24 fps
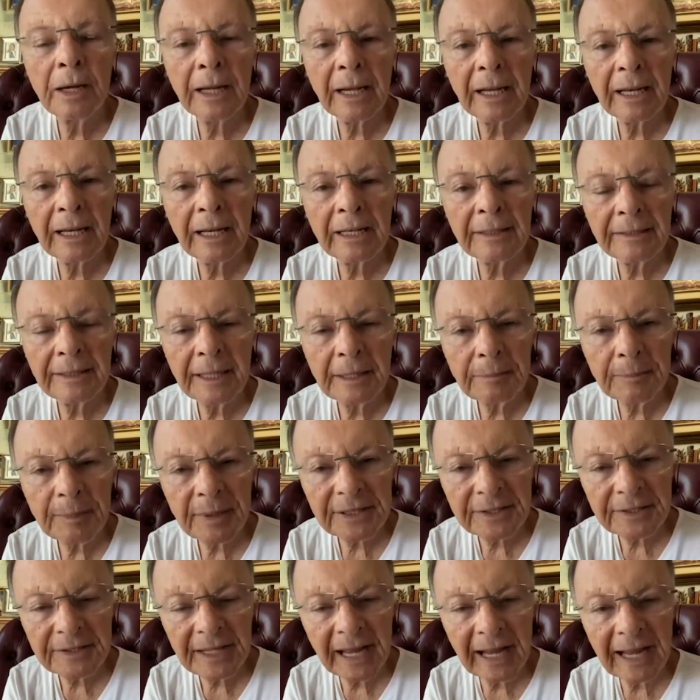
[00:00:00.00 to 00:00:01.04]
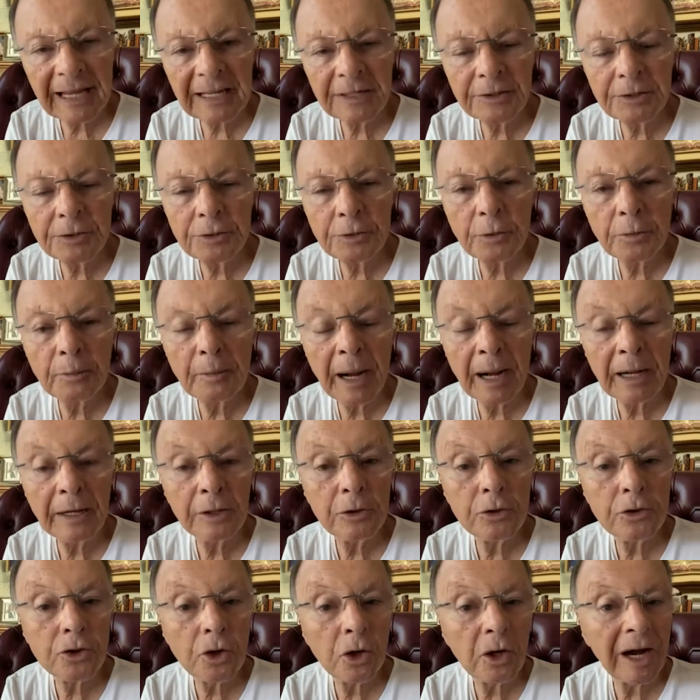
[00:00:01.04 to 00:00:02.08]
and then came that
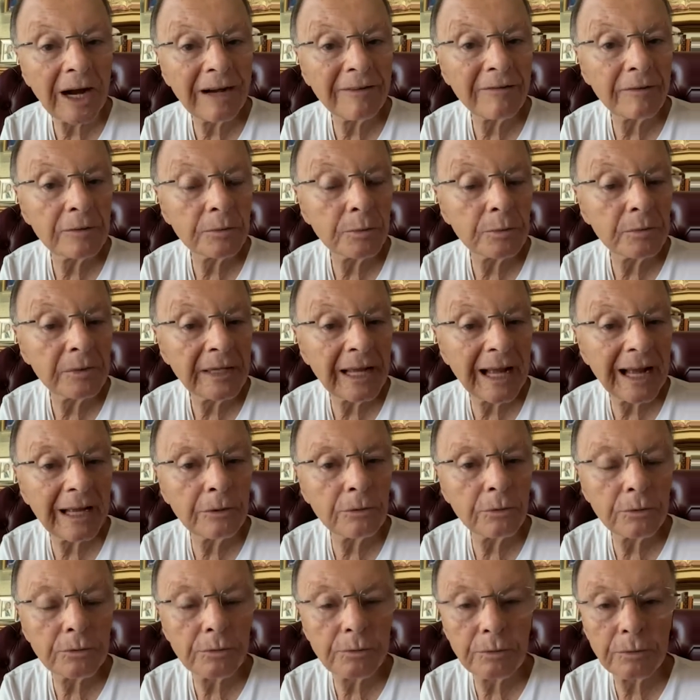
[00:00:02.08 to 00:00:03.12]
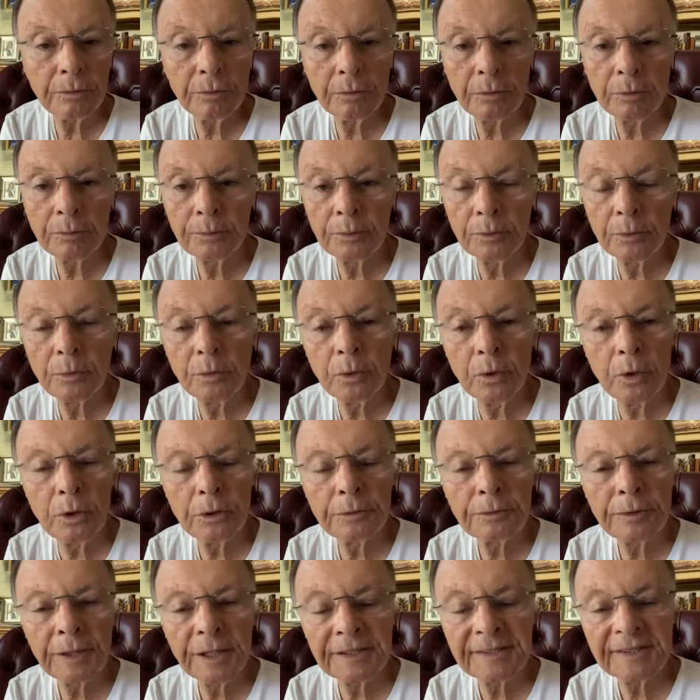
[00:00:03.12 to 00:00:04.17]
storm and
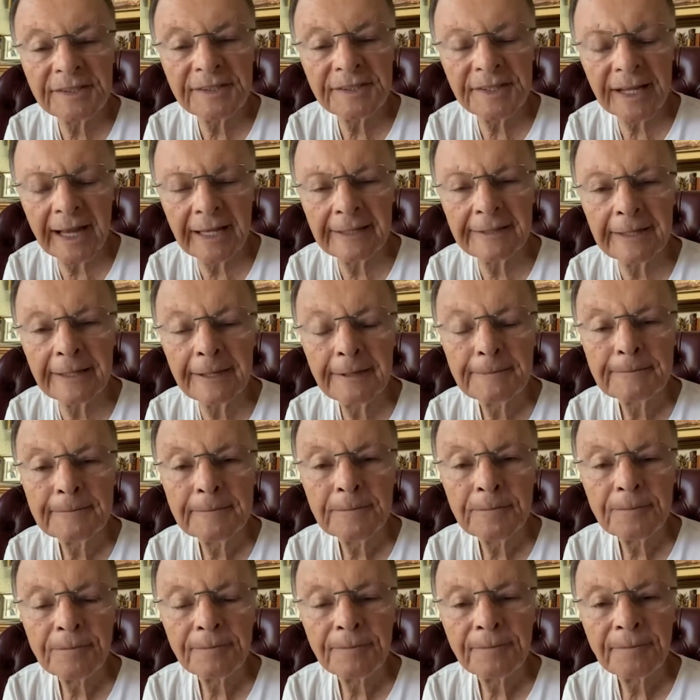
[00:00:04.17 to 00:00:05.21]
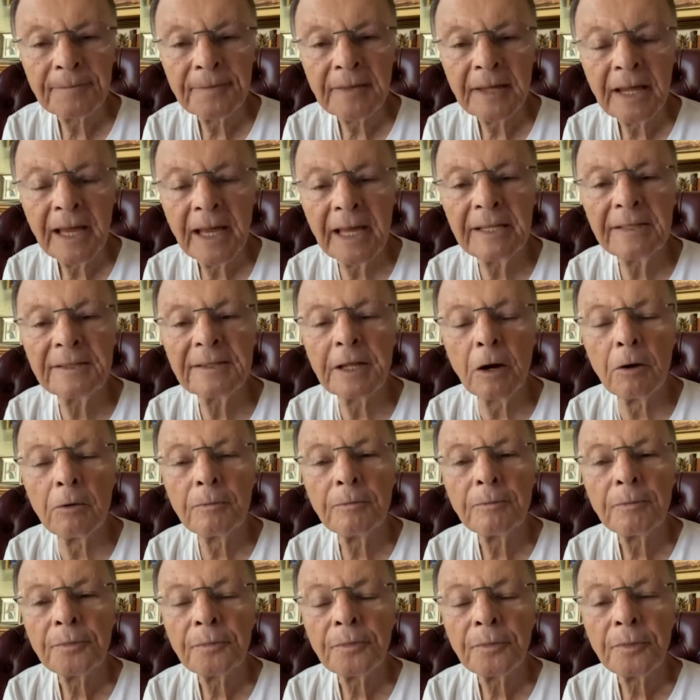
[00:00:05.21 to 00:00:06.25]
the boat was being tossed
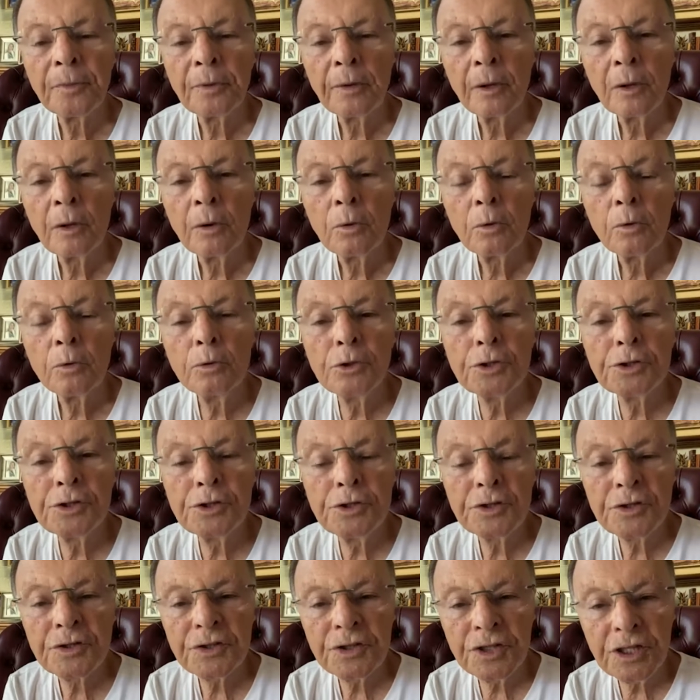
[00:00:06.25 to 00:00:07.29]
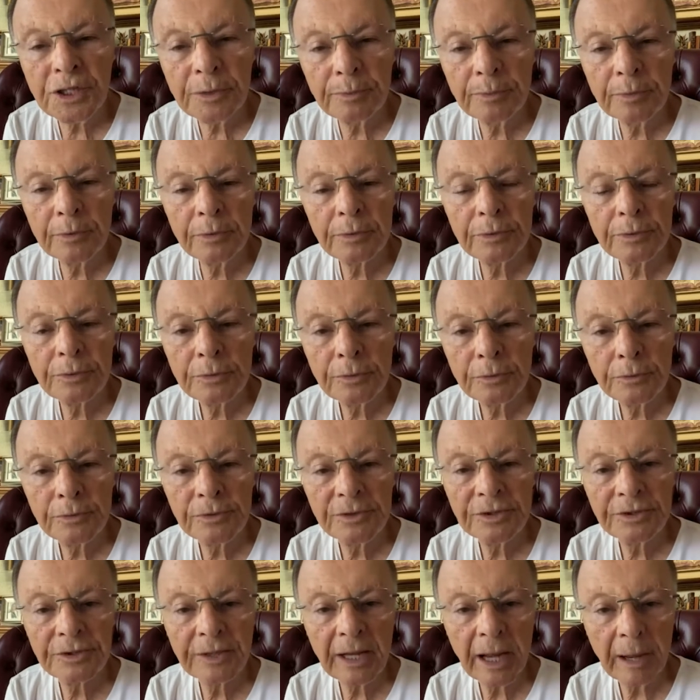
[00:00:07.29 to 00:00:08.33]
left and right, and the
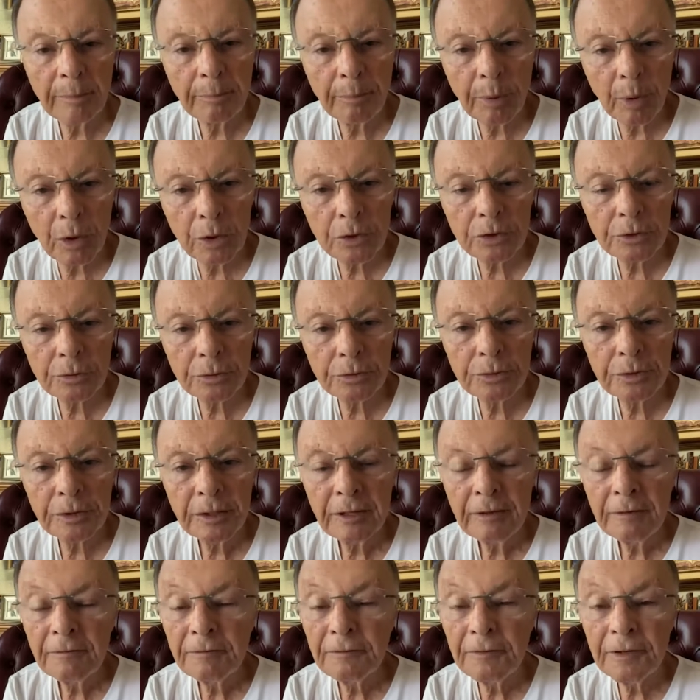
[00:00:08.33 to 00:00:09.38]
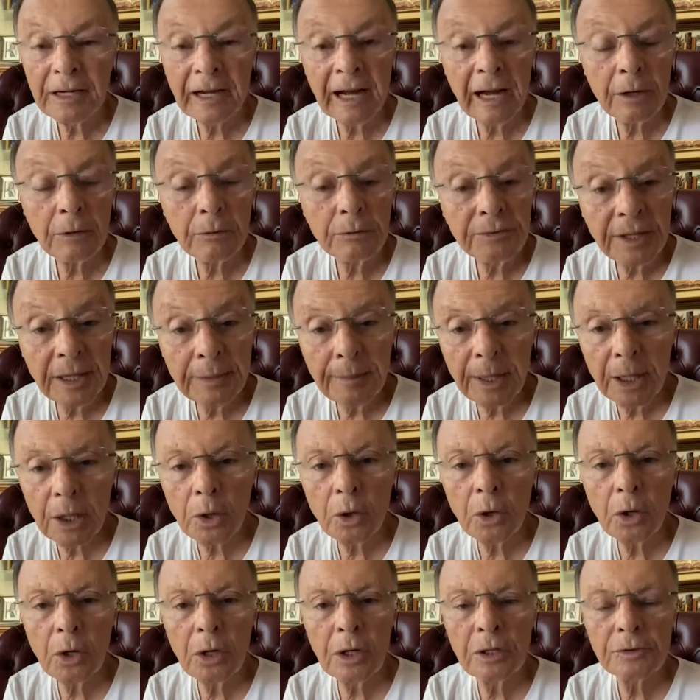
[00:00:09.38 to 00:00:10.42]
disciples, the apostles,
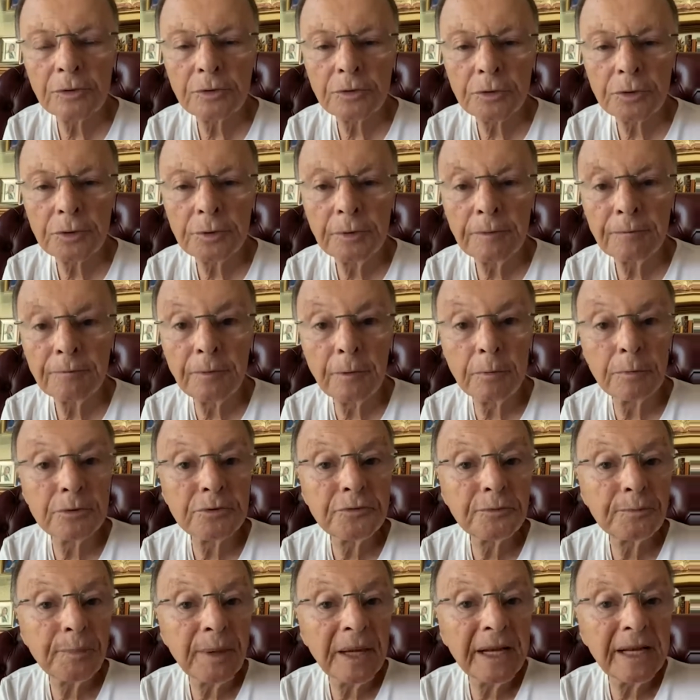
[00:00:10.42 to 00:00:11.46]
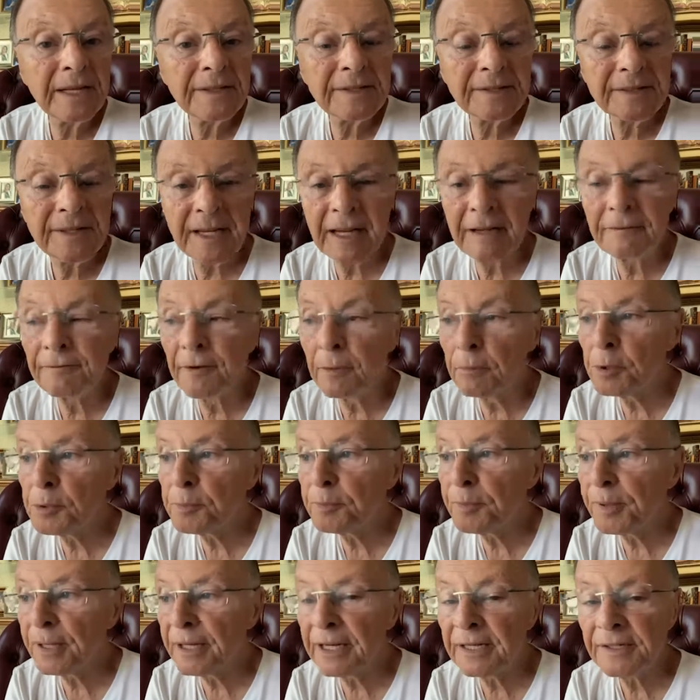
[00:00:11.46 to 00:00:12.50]
they were fearful.
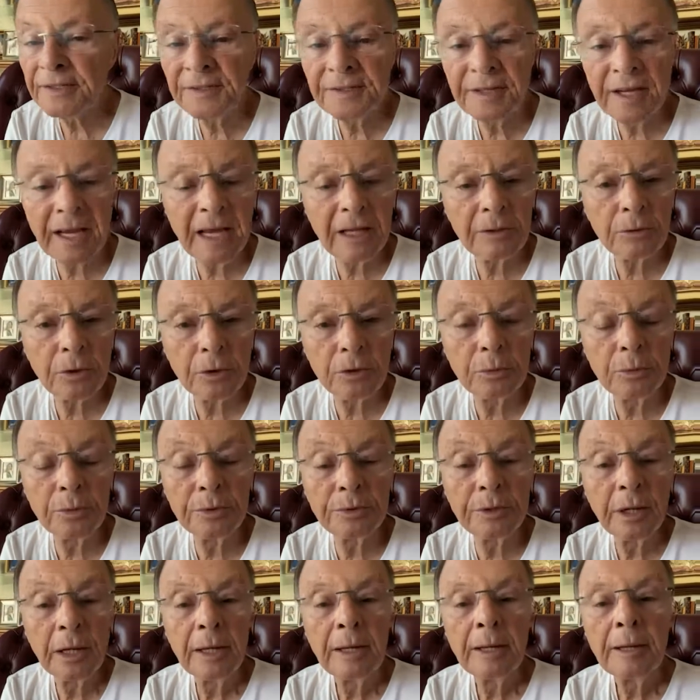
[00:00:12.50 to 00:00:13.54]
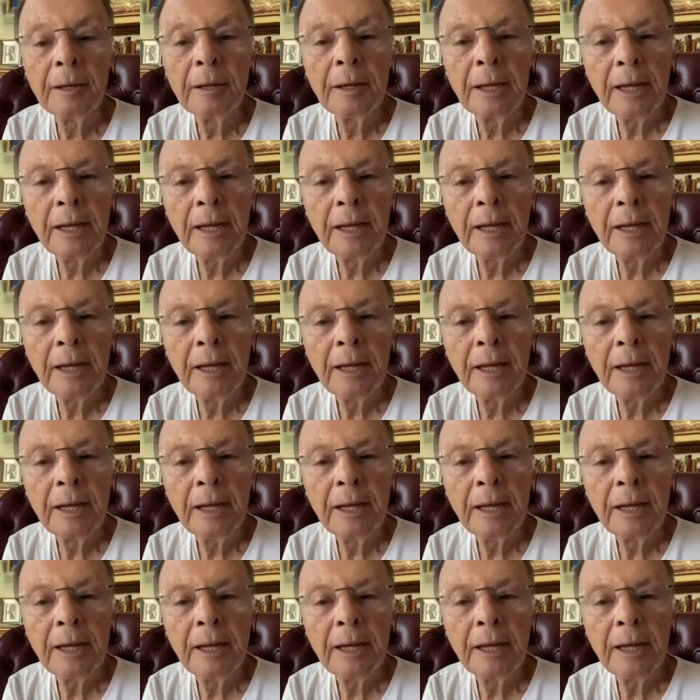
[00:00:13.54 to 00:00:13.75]
We are going to die.